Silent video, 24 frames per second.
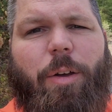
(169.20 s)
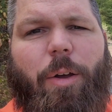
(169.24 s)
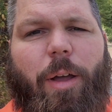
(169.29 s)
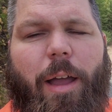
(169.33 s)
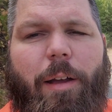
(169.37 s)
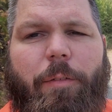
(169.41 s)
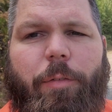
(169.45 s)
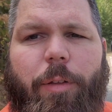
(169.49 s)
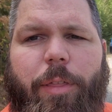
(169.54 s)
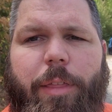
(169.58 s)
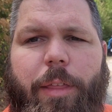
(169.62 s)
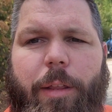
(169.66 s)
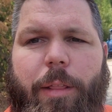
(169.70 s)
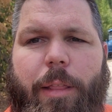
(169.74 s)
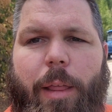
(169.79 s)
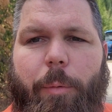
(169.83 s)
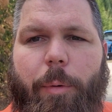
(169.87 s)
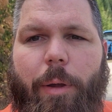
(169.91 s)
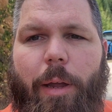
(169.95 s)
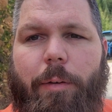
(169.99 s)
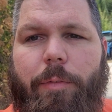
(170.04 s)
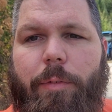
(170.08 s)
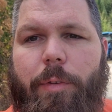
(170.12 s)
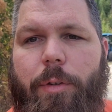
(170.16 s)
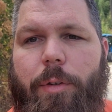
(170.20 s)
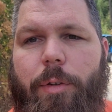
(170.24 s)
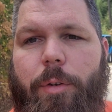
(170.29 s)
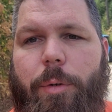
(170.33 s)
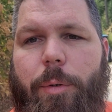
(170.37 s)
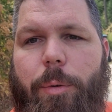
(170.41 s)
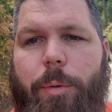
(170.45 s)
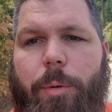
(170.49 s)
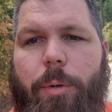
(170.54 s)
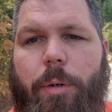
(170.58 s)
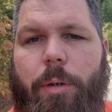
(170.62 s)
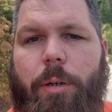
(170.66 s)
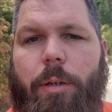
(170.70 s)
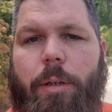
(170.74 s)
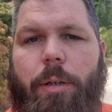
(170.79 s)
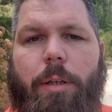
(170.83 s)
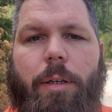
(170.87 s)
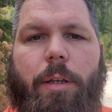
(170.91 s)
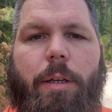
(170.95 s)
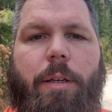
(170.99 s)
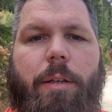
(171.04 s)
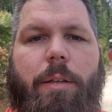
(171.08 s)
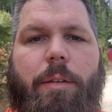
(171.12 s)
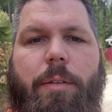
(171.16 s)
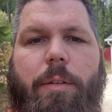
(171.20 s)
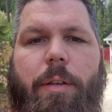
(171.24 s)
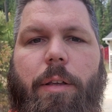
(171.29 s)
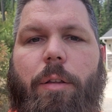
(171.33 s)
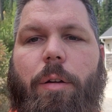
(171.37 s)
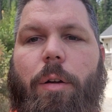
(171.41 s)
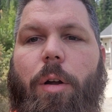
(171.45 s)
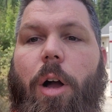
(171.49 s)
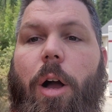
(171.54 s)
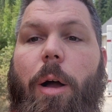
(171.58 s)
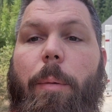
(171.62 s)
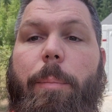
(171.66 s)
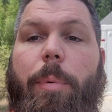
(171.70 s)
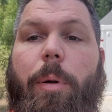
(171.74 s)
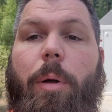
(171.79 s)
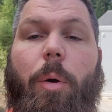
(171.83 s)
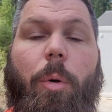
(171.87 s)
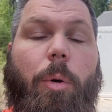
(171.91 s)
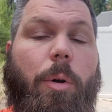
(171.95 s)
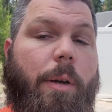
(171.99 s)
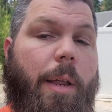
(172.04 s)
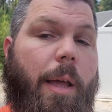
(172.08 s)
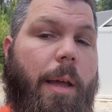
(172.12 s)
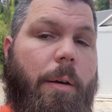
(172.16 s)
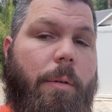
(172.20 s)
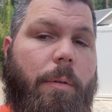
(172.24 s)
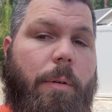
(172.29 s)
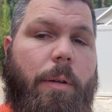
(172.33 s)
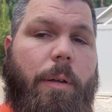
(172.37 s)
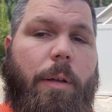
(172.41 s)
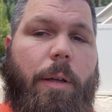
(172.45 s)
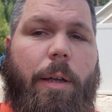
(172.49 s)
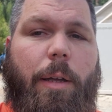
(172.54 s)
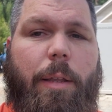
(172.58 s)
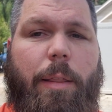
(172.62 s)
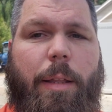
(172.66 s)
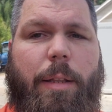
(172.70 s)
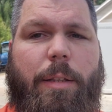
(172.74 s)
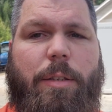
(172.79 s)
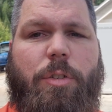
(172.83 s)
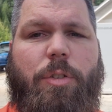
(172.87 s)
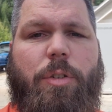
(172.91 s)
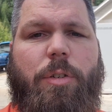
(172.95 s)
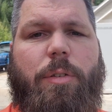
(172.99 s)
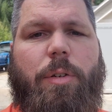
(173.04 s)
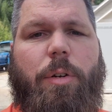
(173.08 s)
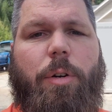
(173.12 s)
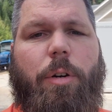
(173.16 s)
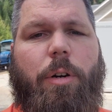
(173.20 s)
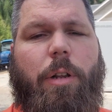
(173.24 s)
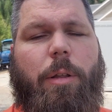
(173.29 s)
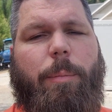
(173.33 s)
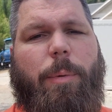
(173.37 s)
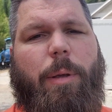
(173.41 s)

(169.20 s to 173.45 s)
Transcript: everything that we have to do is either up or down, and that's just hurting